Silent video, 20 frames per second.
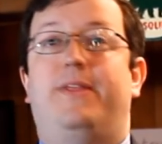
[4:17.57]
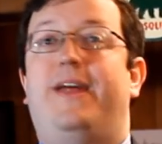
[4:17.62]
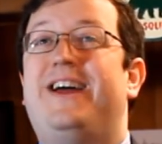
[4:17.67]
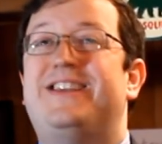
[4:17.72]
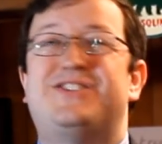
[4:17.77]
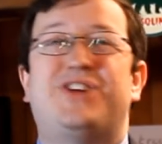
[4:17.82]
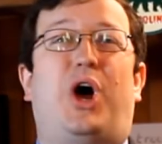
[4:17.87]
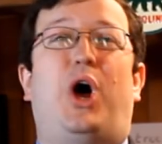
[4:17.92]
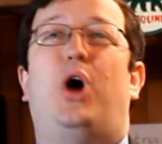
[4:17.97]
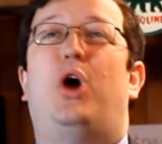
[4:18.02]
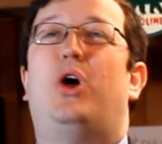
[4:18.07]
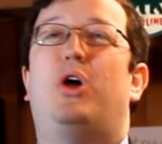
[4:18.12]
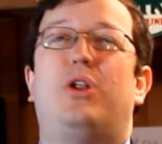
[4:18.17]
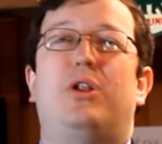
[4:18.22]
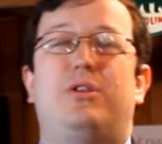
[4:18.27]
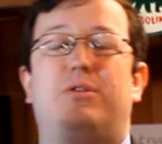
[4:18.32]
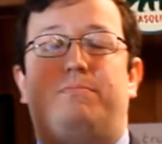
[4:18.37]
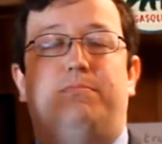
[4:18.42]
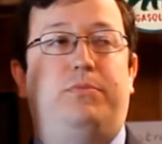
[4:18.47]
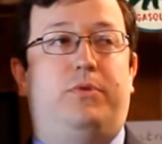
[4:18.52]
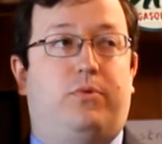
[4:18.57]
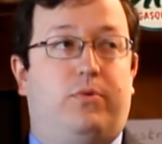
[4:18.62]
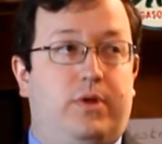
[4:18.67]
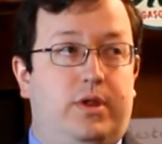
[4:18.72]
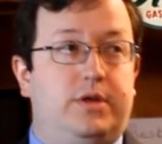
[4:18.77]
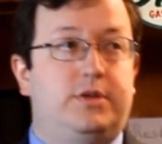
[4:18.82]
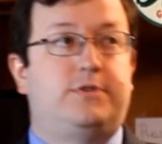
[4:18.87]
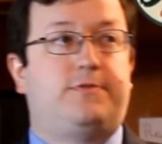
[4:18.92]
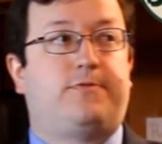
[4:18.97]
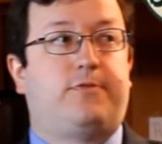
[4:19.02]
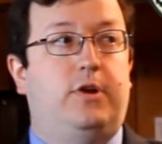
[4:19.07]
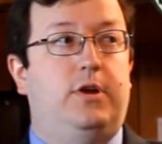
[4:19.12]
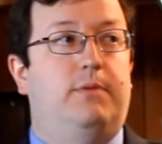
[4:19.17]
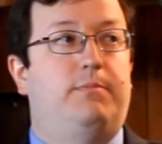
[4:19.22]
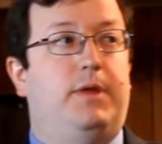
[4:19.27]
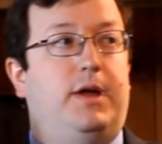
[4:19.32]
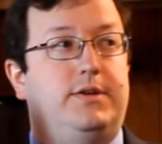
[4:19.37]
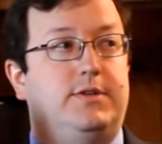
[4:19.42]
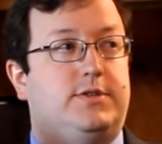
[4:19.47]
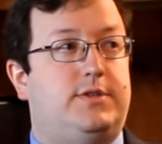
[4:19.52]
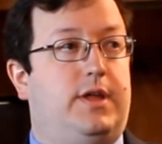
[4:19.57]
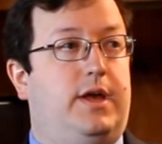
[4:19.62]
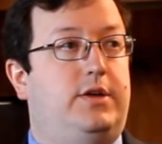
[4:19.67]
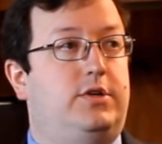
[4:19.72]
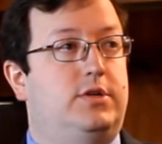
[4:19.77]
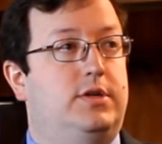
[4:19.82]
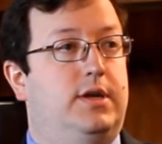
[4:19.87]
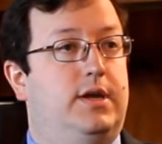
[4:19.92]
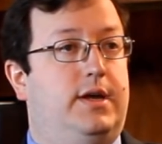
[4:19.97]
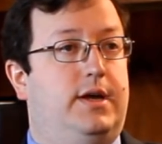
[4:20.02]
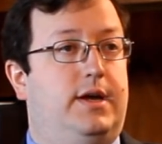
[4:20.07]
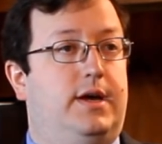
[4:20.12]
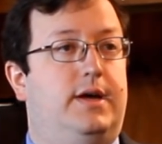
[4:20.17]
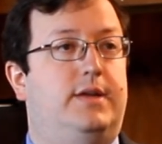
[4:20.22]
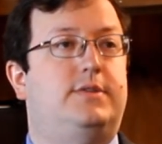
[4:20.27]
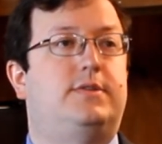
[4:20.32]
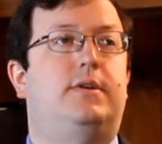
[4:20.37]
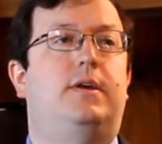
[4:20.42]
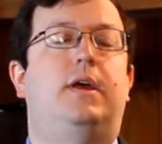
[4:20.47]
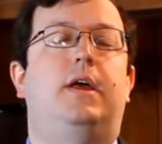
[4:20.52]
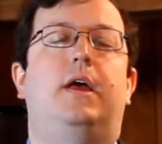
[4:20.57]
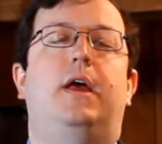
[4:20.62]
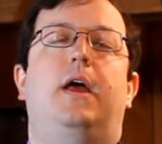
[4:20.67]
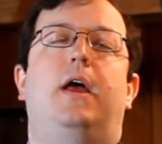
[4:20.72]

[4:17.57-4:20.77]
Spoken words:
That's all the religious freedom legislation does.